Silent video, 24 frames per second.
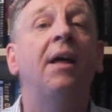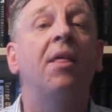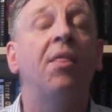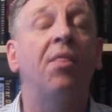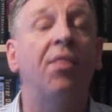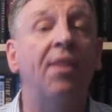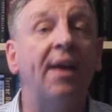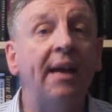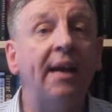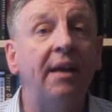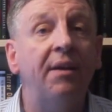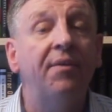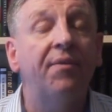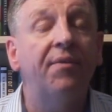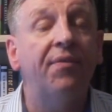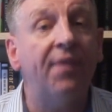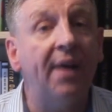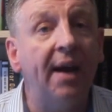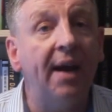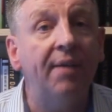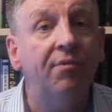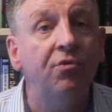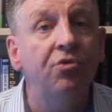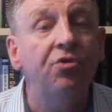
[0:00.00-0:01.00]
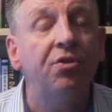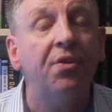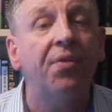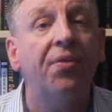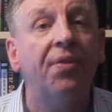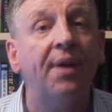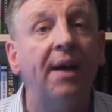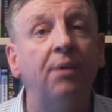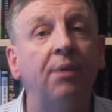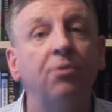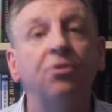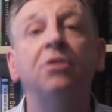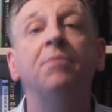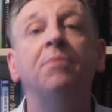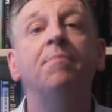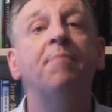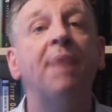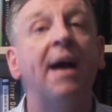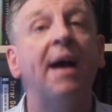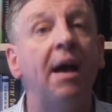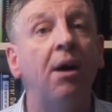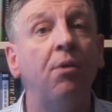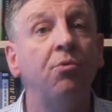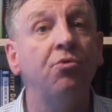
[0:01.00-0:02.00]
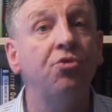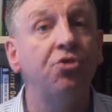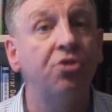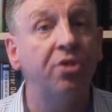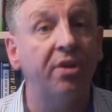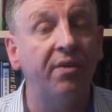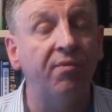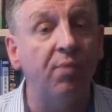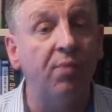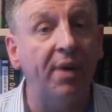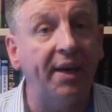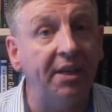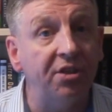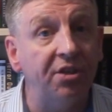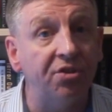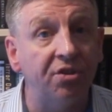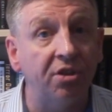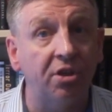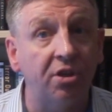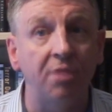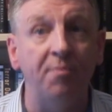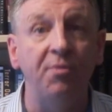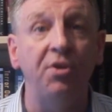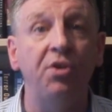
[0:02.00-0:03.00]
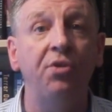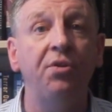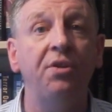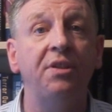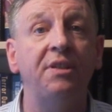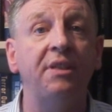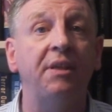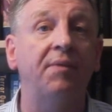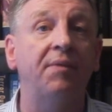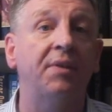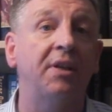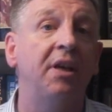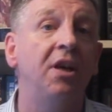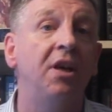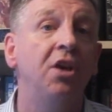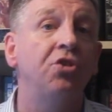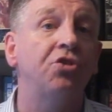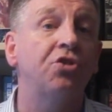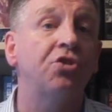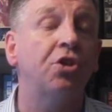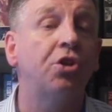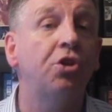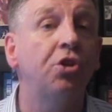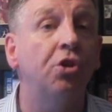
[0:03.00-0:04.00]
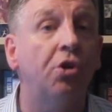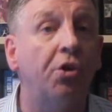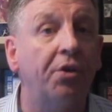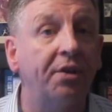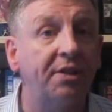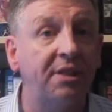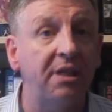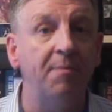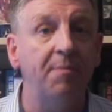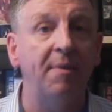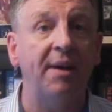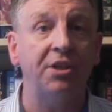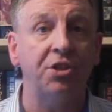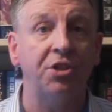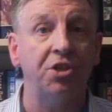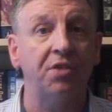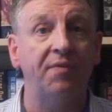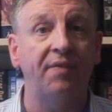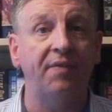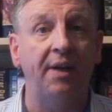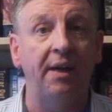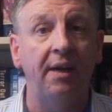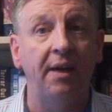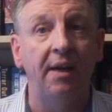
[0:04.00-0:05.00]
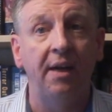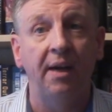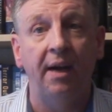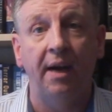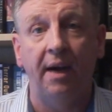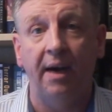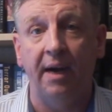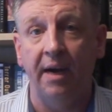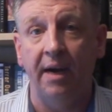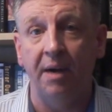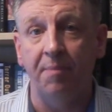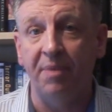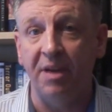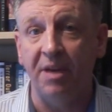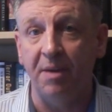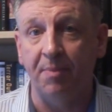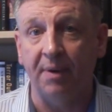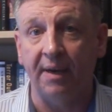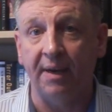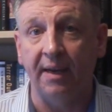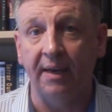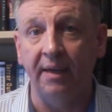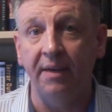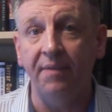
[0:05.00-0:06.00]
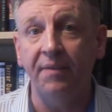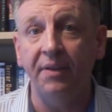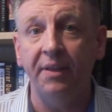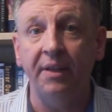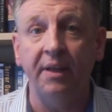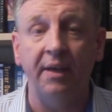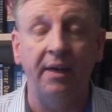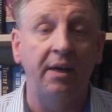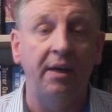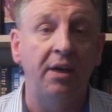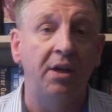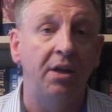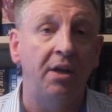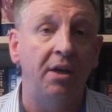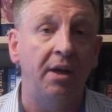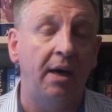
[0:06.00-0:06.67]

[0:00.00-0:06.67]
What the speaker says: That £500,000 should have went into the community for security measures for people that live in the